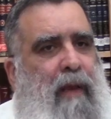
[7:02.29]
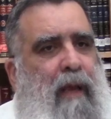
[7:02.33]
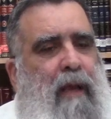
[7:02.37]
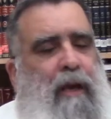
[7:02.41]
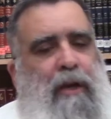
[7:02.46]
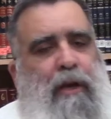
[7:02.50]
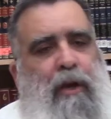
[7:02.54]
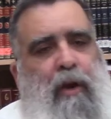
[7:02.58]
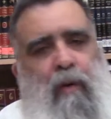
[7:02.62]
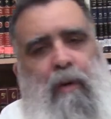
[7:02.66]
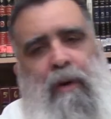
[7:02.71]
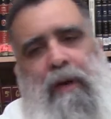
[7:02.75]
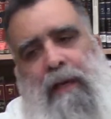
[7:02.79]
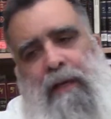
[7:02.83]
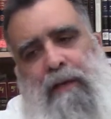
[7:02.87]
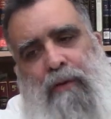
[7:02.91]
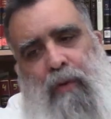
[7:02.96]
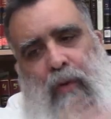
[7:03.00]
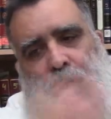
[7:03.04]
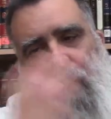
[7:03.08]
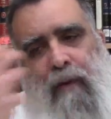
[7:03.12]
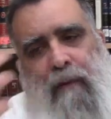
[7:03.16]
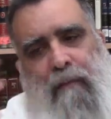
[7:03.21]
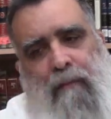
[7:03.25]
You need
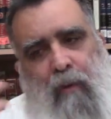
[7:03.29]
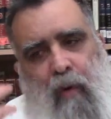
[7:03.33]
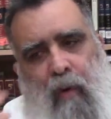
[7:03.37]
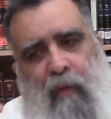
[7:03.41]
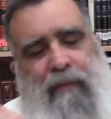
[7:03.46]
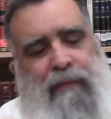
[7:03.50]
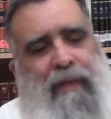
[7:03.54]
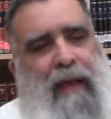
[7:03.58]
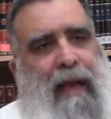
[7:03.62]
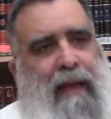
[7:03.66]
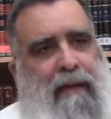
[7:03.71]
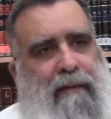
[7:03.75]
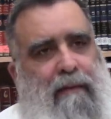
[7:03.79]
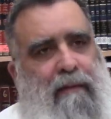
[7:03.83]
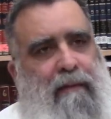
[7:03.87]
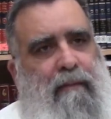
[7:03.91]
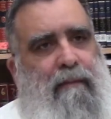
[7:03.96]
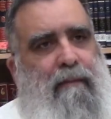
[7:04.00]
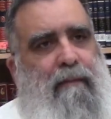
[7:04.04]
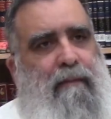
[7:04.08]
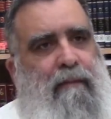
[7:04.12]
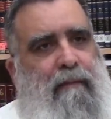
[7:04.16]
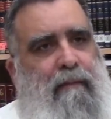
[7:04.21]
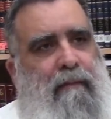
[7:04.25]
to remove that.
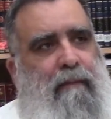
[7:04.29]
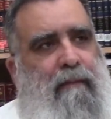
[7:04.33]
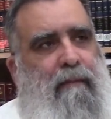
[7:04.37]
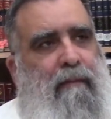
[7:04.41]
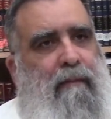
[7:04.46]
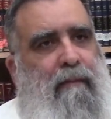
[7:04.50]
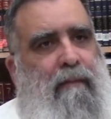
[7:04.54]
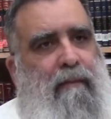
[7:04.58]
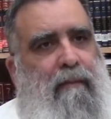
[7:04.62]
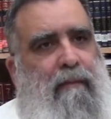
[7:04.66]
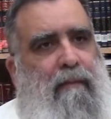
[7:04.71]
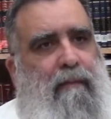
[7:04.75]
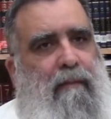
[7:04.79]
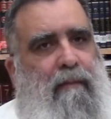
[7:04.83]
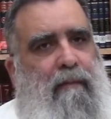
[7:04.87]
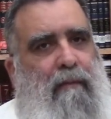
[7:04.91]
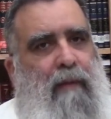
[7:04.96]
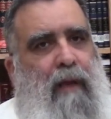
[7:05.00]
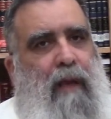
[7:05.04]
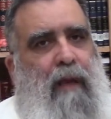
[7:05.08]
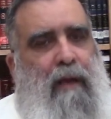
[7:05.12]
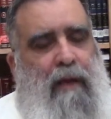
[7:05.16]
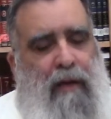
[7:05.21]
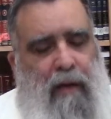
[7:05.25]

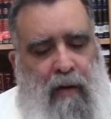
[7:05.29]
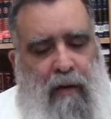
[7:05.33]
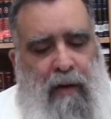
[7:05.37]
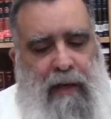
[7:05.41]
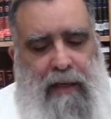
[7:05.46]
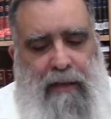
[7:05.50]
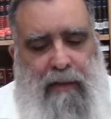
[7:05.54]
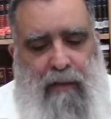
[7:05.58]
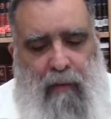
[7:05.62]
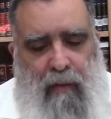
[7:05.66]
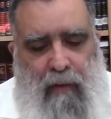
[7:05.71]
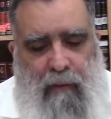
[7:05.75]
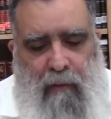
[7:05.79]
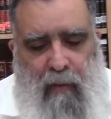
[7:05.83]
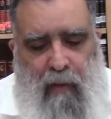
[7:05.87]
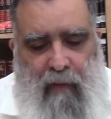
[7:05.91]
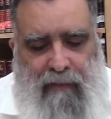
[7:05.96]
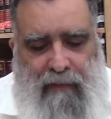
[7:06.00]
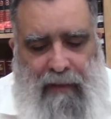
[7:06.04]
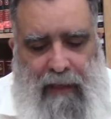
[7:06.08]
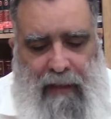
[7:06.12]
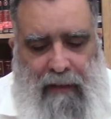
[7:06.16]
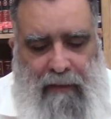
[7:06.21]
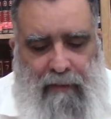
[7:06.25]
You need to
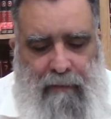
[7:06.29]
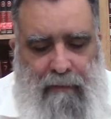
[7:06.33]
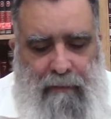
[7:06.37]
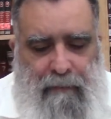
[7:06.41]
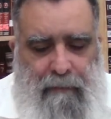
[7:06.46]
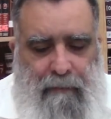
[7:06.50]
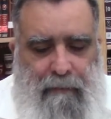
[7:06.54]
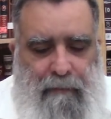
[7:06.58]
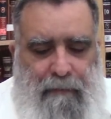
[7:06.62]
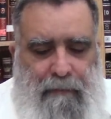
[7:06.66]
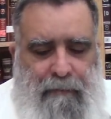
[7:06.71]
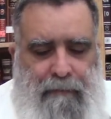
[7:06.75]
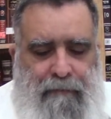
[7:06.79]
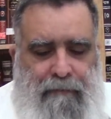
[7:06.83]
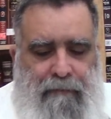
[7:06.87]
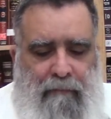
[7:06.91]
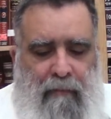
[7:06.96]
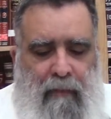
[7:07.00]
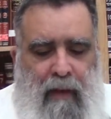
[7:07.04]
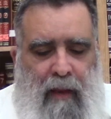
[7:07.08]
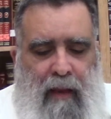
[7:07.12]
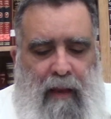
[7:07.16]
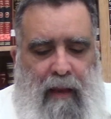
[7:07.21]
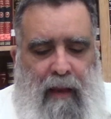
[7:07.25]
remove that.
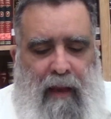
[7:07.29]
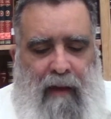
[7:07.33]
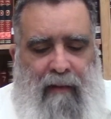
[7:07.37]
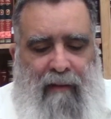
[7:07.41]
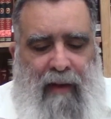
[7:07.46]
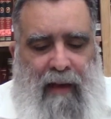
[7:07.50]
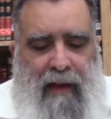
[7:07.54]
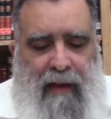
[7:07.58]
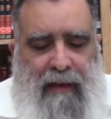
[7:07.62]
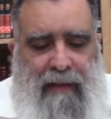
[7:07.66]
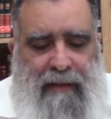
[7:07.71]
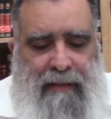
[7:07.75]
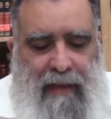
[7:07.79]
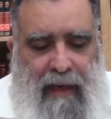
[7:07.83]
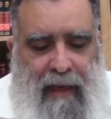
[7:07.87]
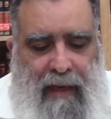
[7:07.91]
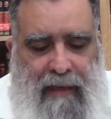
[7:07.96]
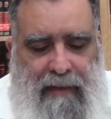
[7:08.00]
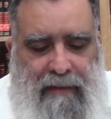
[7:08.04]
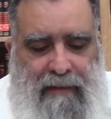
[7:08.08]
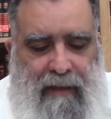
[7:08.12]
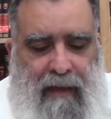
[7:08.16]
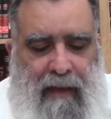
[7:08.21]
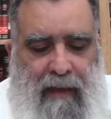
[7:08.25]
And it
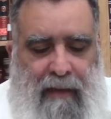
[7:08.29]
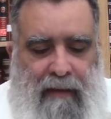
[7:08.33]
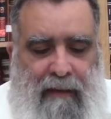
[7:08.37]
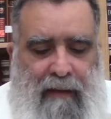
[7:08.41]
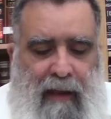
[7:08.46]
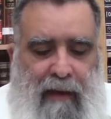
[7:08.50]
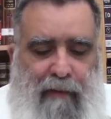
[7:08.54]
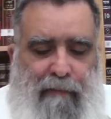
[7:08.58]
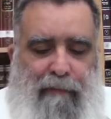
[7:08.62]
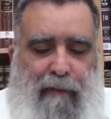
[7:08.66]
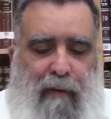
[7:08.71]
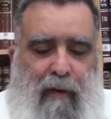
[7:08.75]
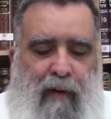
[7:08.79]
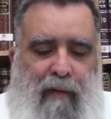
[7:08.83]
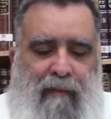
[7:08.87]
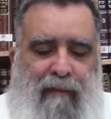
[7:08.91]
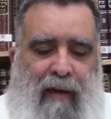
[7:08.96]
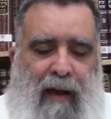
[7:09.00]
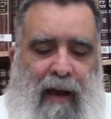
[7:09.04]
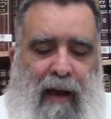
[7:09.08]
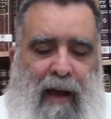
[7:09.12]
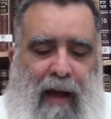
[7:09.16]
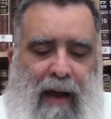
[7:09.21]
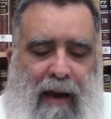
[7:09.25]
says, and therefore,
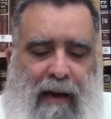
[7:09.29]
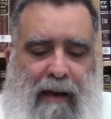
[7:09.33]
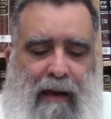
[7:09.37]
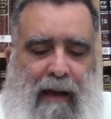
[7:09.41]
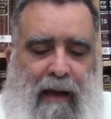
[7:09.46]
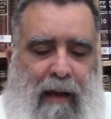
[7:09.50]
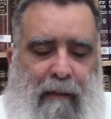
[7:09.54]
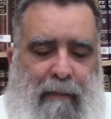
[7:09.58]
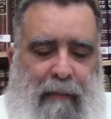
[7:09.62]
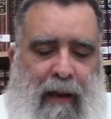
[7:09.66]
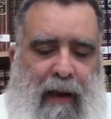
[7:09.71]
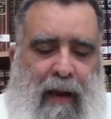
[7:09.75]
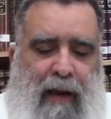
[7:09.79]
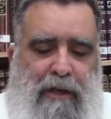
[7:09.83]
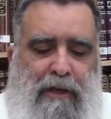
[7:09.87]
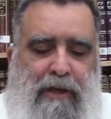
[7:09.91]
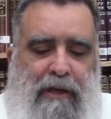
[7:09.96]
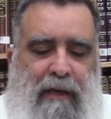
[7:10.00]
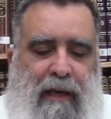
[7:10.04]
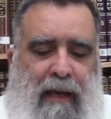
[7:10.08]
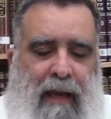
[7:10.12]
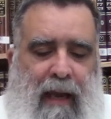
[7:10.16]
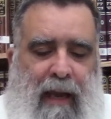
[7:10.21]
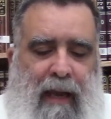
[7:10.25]
v'achar kach amira
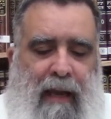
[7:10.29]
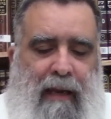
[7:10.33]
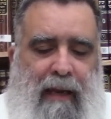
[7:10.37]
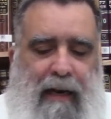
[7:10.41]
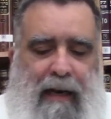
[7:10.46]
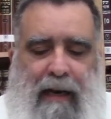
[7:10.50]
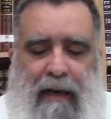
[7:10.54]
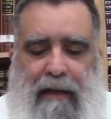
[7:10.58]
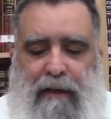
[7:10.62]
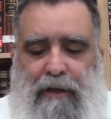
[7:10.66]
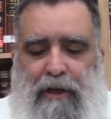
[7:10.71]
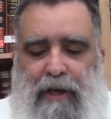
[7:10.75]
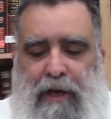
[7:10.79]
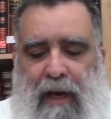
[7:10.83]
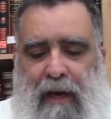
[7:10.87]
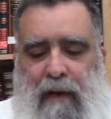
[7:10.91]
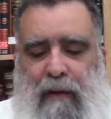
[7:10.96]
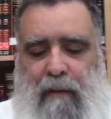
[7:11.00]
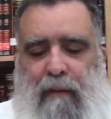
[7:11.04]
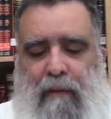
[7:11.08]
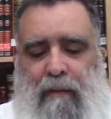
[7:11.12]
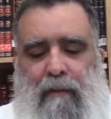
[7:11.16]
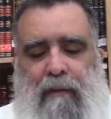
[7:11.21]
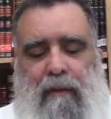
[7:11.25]
shniya
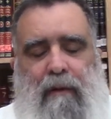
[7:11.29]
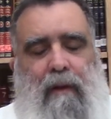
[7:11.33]
lekadshenu.